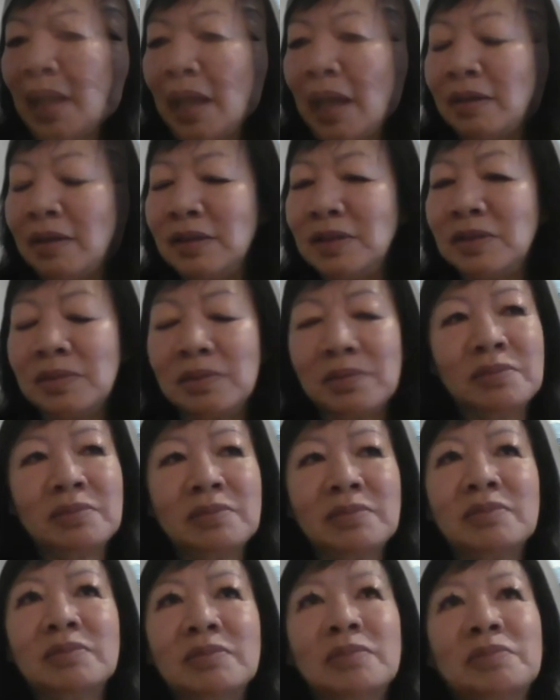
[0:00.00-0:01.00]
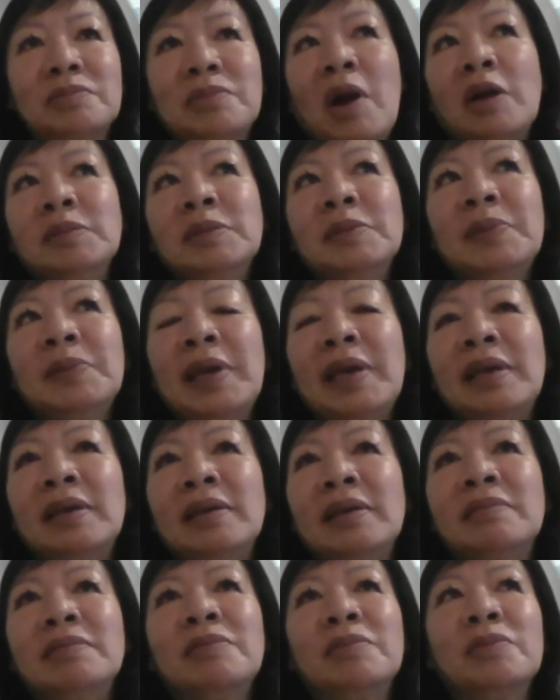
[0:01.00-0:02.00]
It's
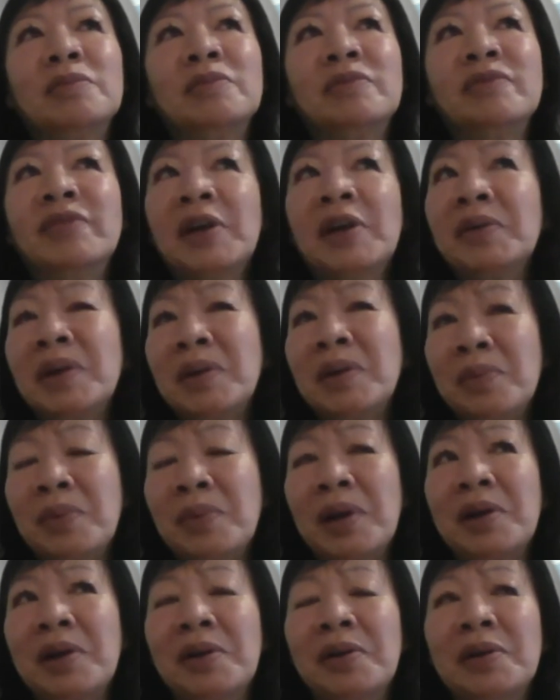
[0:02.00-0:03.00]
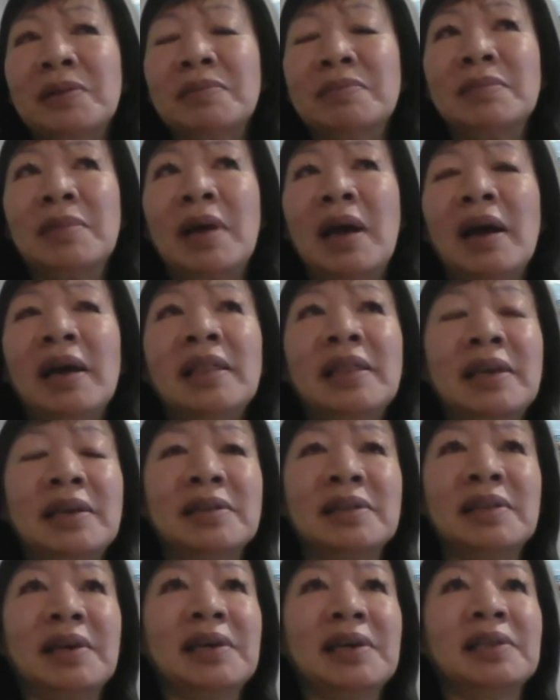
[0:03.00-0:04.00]
probably very rare and highly
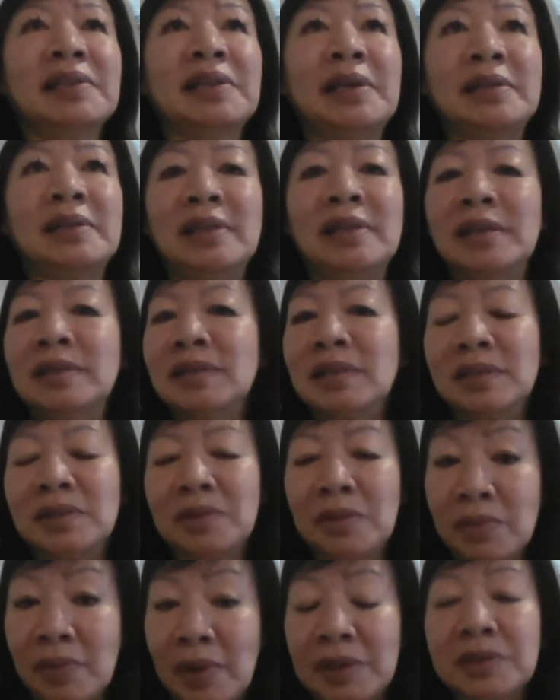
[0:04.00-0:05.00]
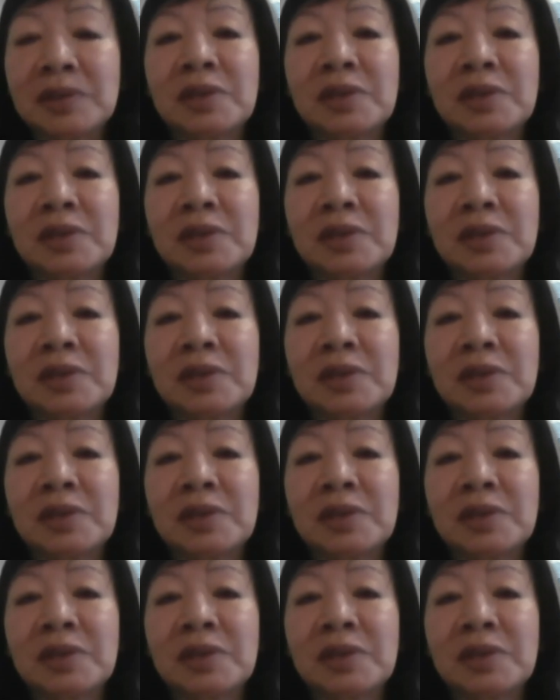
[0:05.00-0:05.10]
unlikely, unless it's a rescue